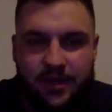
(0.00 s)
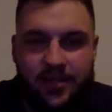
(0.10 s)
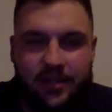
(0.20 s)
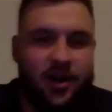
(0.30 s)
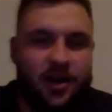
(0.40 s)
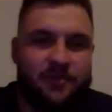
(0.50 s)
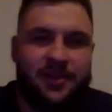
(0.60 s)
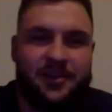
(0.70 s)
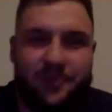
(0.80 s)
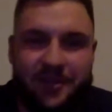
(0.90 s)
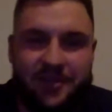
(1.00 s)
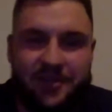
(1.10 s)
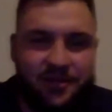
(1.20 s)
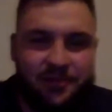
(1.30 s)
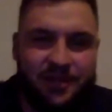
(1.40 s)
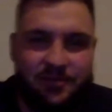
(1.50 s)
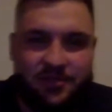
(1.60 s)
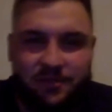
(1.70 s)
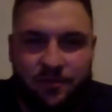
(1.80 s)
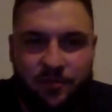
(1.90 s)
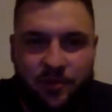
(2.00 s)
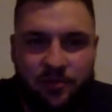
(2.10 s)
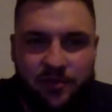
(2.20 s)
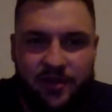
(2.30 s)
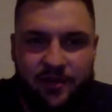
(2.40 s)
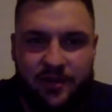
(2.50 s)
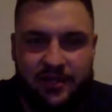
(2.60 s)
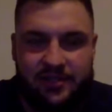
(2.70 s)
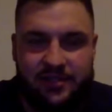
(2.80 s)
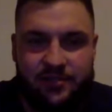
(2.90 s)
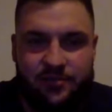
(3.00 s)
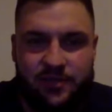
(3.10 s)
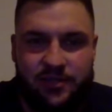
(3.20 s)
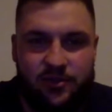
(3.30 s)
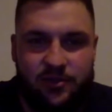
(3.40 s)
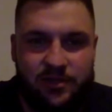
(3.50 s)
No, I'm not a wrestler. I'm just a football player. I mean, that's what I do.